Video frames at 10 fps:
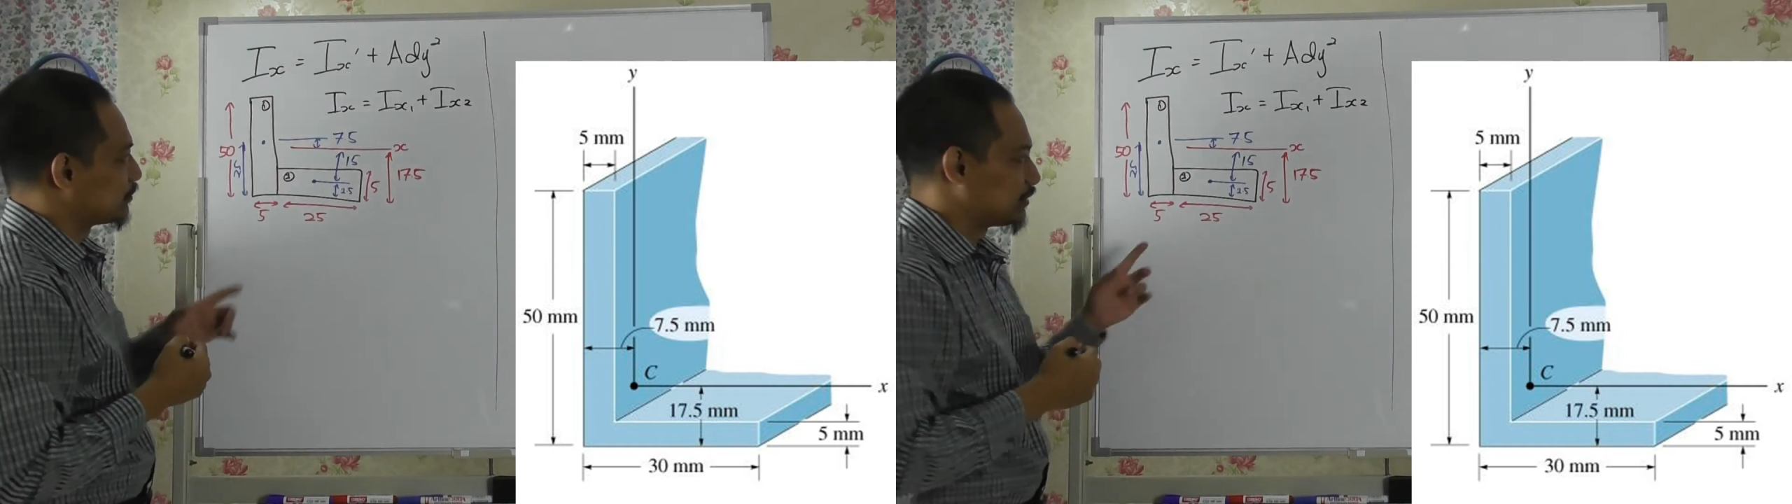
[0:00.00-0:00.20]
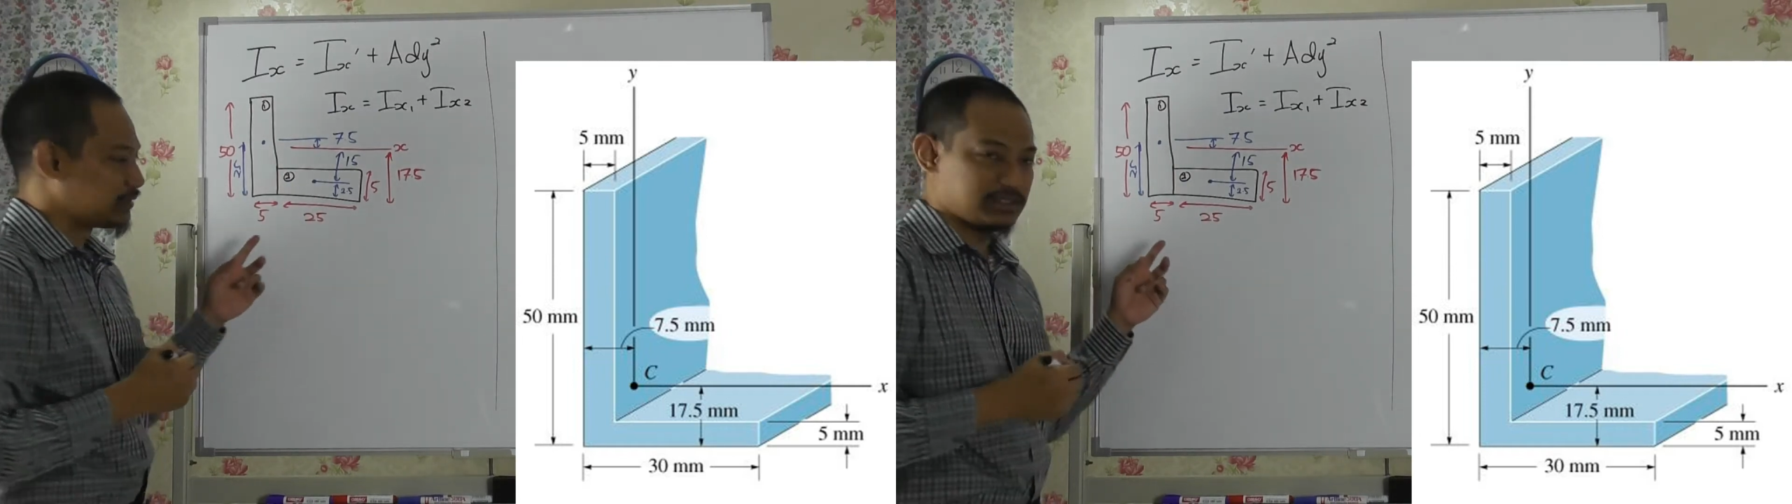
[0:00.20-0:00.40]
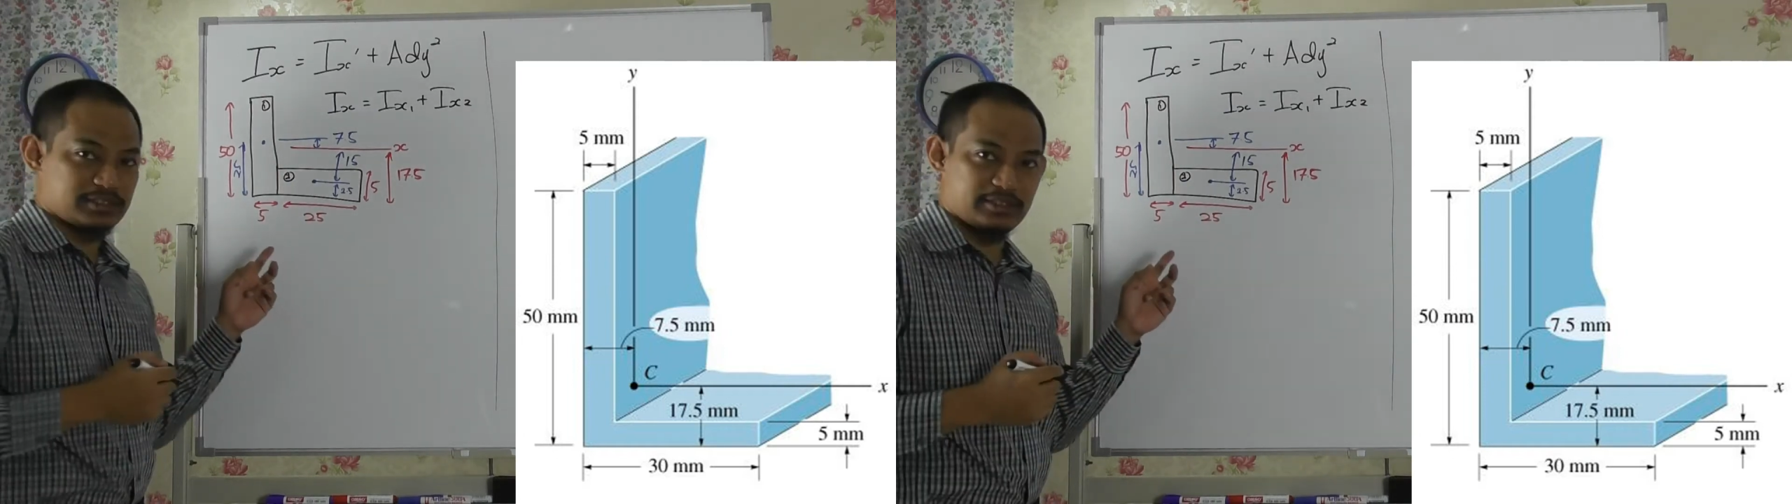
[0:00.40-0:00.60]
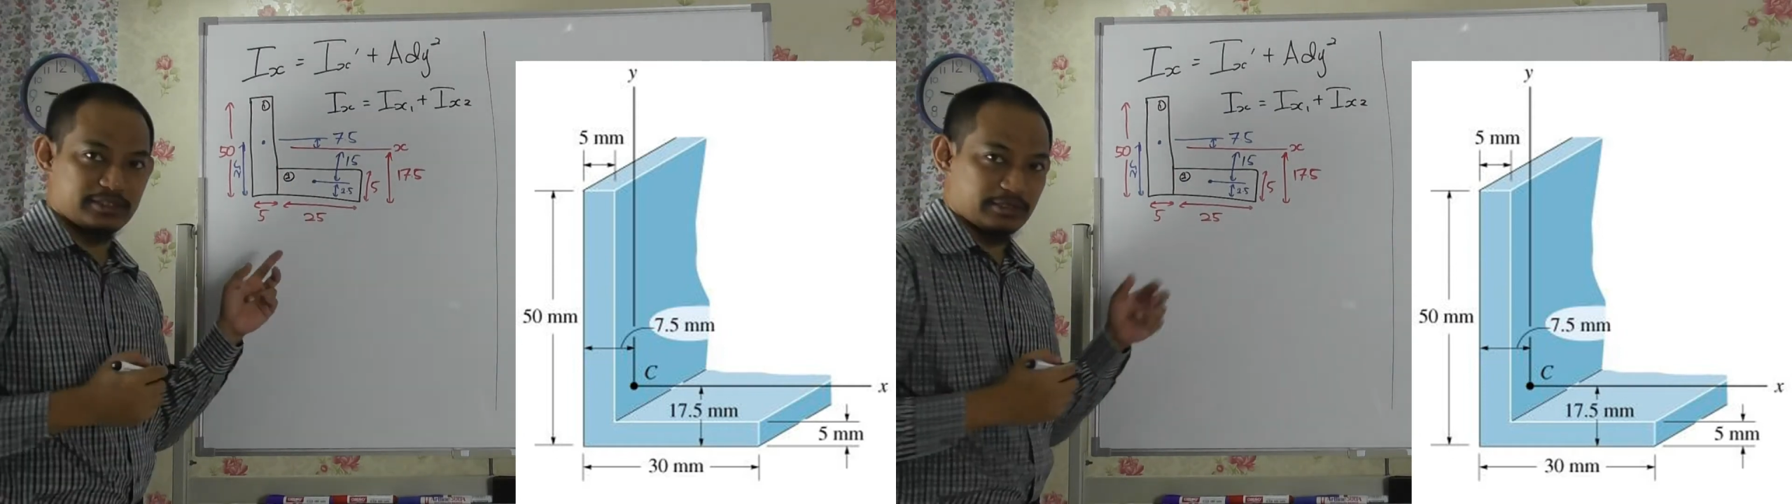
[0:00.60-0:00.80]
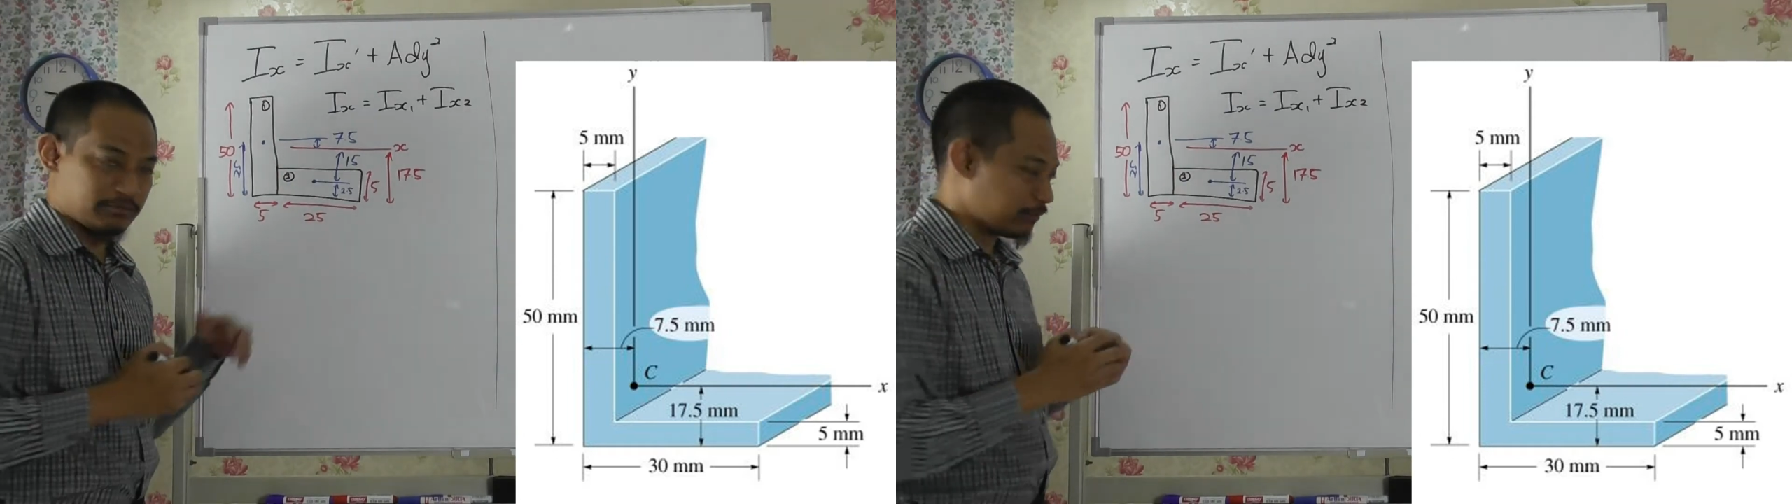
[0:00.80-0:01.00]
is this clear
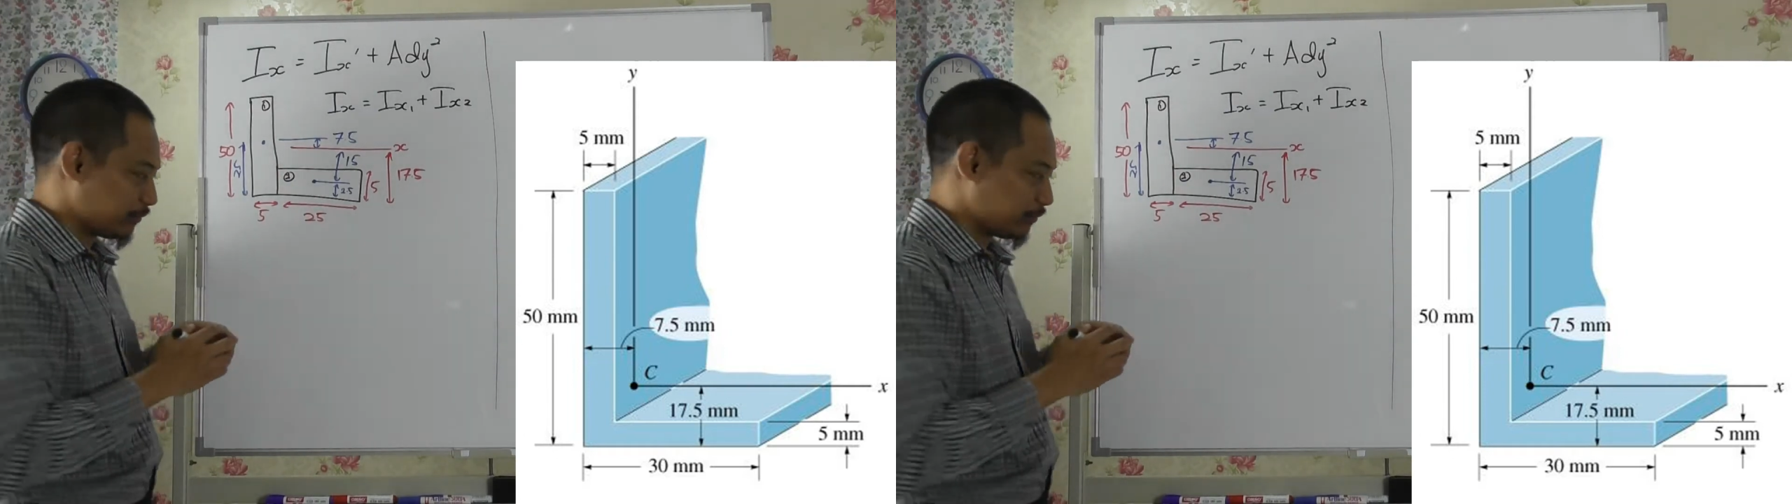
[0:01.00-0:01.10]
enough?